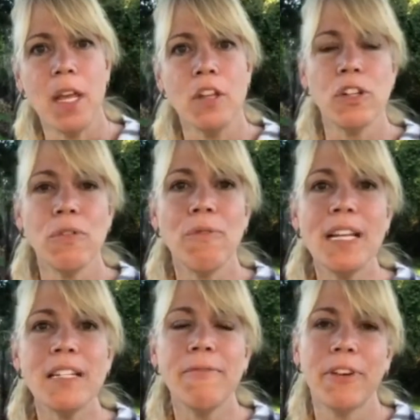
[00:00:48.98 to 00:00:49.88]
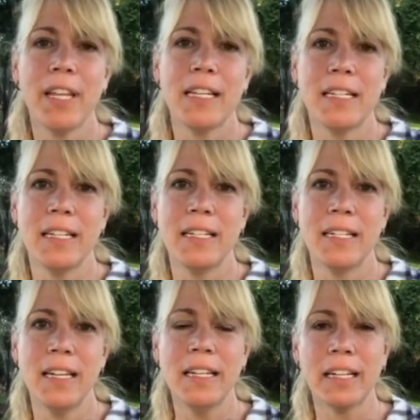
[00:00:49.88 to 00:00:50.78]
So the reason for this is
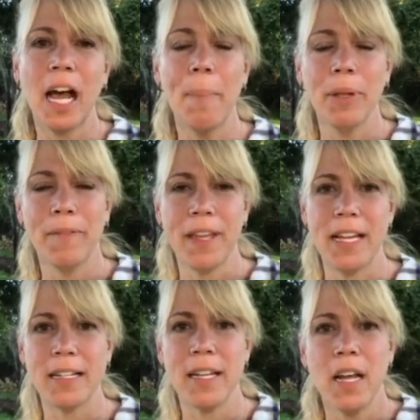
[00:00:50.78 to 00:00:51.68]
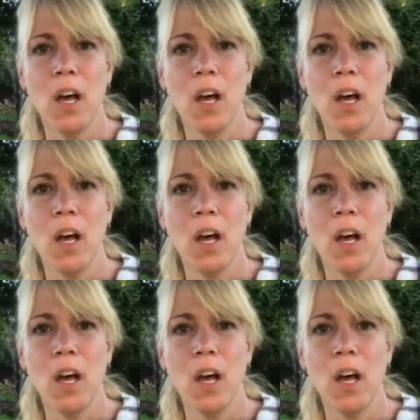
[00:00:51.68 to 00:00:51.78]
a couple of things.